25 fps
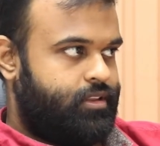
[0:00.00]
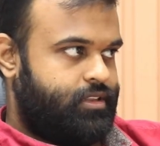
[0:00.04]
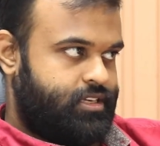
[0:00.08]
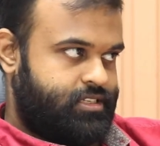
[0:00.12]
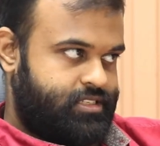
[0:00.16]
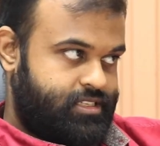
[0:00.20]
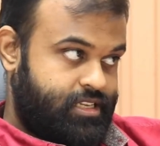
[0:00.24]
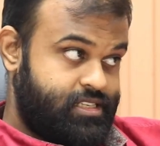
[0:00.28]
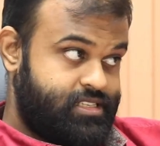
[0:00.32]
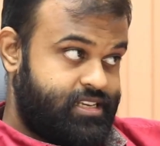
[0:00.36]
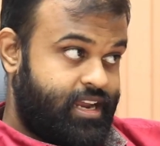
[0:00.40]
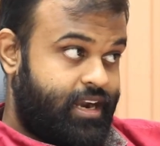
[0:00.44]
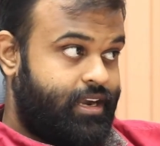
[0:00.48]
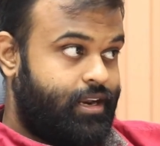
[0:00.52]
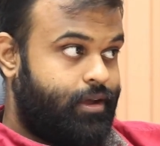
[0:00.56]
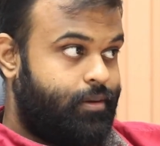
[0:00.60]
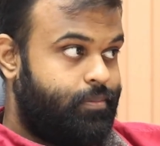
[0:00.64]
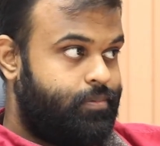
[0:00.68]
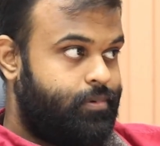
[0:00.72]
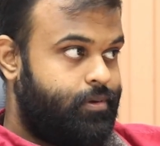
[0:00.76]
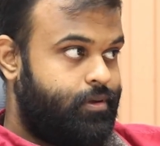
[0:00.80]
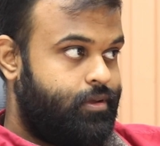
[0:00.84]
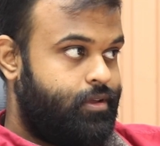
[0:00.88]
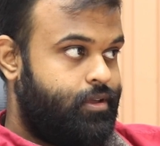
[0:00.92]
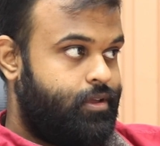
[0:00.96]
they're still set
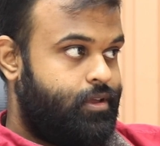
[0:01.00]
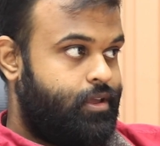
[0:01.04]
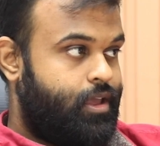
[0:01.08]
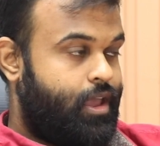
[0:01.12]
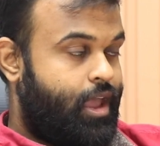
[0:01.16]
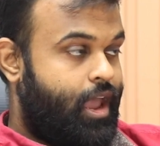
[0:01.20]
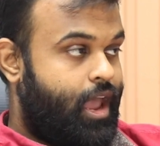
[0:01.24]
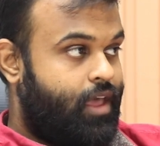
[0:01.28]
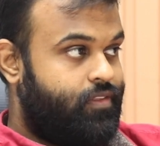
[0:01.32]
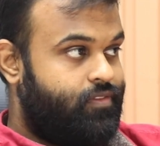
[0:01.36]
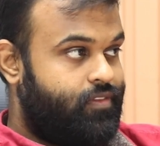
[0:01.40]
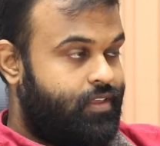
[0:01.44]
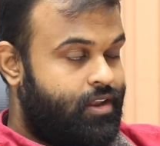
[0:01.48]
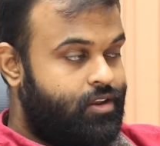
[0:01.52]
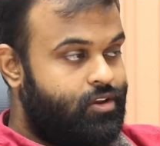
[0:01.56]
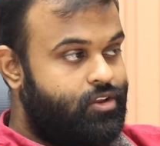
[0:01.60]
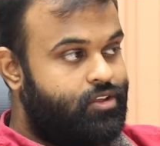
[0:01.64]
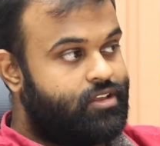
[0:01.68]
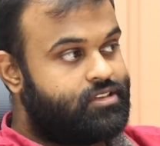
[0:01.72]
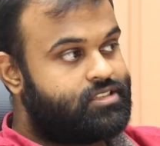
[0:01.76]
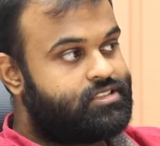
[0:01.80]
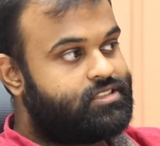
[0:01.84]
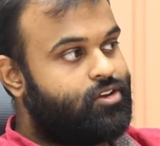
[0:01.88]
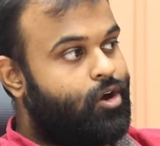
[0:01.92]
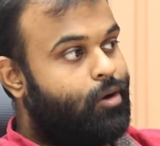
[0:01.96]
up, and then you
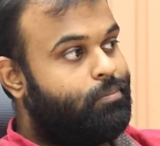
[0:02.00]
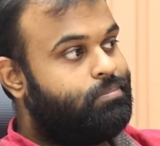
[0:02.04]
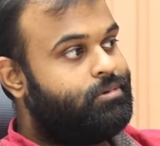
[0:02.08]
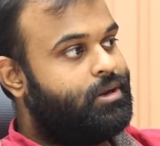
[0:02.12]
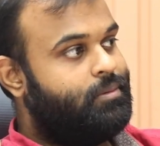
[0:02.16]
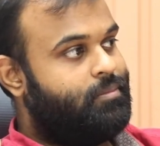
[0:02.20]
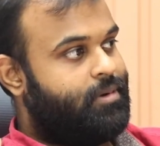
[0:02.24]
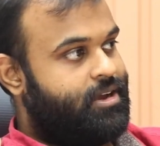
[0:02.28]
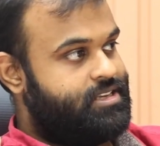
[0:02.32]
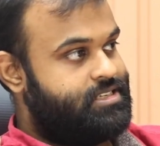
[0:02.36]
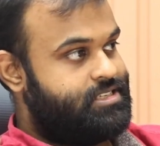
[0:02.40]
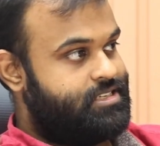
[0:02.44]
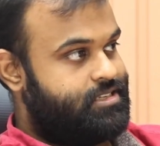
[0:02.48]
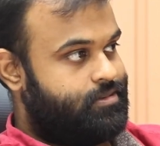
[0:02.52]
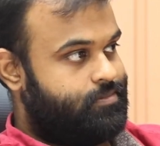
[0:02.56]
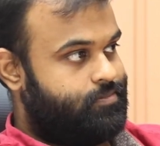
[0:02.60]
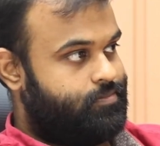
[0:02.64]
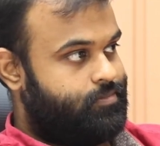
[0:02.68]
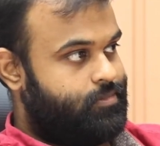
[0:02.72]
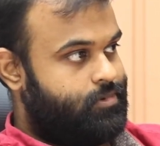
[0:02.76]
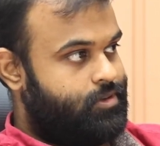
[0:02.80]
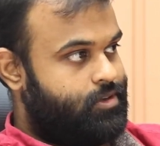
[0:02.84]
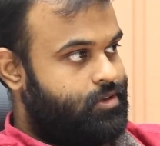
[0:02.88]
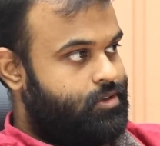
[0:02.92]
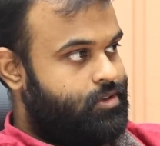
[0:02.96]
just optimize.
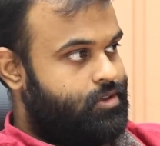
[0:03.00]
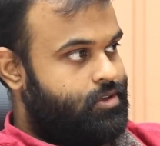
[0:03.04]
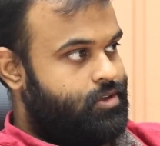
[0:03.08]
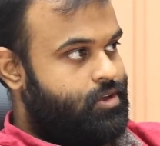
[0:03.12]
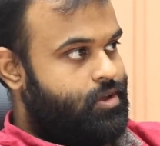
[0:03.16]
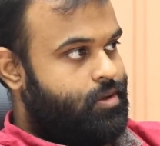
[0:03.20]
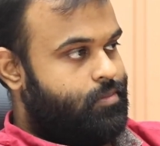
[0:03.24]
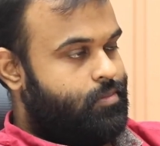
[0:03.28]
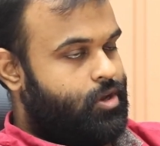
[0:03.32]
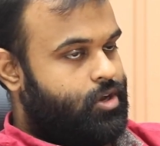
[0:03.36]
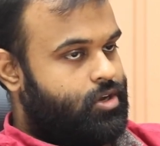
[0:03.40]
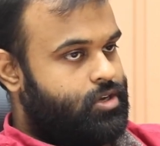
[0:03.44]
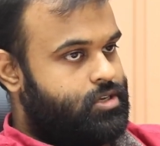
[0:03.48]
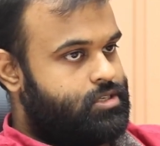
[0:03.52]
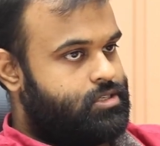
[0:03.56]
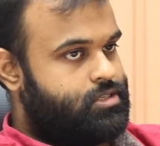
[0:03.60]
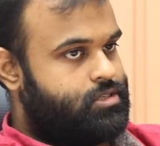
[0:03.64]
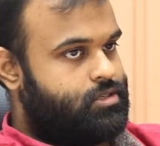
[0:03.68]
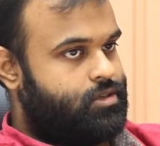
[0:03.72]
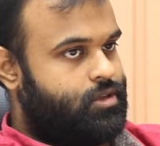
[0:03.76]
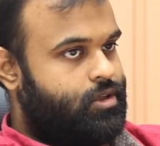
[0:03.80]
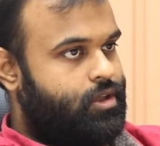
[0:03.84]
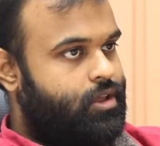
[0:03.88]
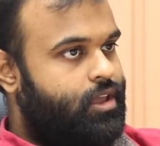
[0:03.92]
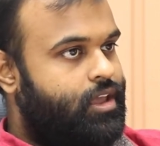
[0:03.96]

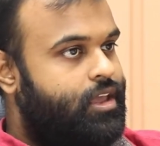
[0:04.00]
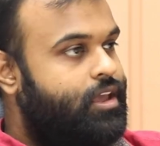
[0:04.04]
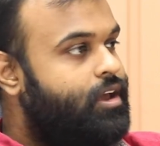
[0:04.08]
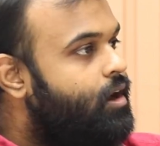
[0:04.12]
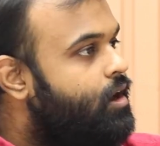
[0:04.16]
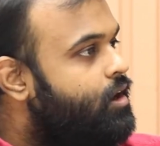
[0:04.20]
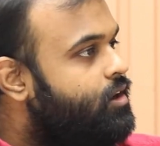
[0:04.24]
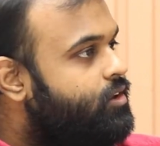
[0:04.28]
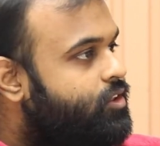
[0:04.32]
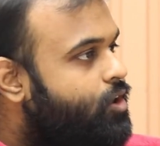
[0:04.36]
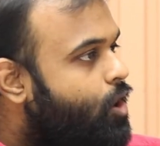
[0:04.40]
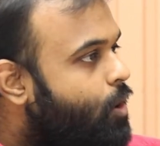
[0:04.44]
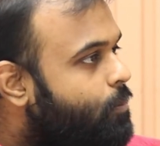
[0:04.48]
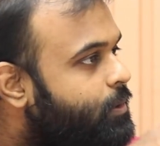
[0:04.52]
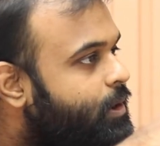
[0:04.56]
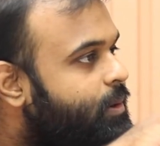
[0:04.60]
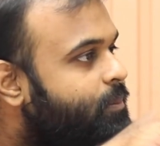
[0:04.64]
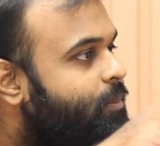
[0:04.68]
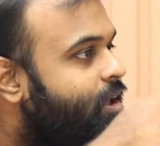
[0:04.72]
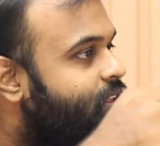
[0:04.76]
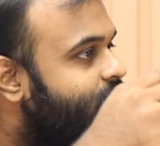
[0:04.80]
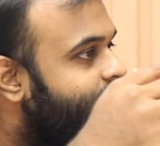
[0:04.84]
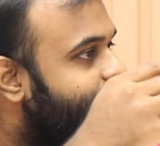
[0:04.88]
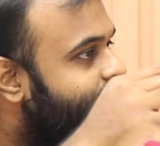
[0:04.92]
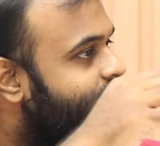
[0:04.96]
Because here the
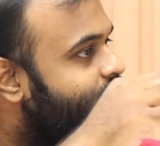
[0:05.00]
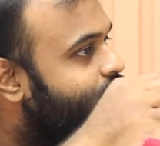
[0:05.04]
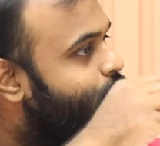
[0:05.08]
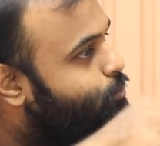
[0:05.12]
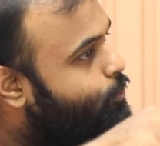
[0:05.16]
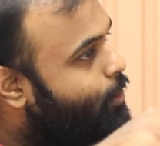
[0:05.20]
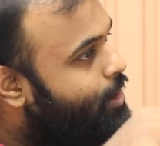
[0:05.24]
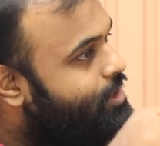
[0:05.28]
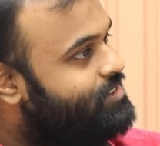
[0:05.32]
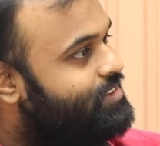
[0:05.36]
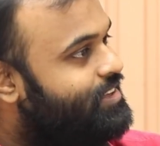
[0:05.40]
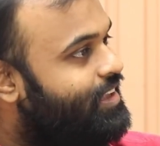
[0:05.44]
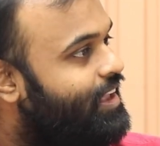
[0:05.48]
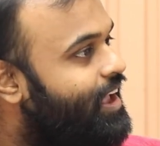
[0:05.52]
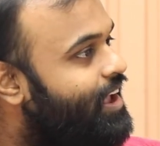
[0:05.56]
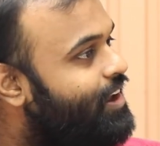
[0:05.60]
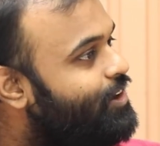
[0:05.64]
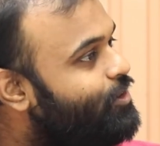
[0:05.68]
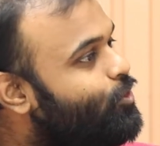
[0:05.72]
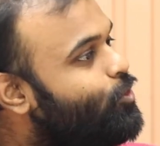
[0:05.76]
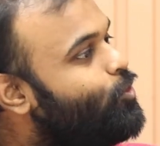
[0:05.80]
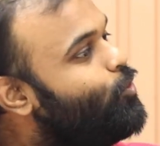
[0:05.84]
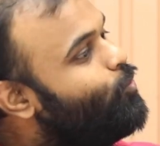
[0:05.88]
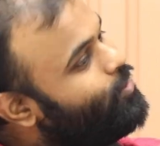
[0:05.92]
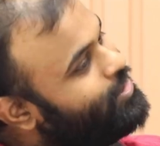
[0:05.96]
optimization is once again
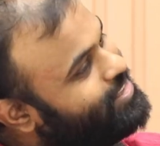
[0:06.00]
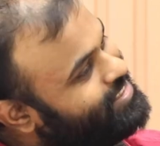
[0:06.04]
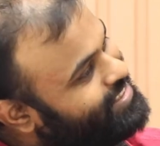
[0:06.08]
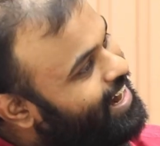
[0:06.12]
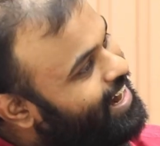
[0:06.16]
to do with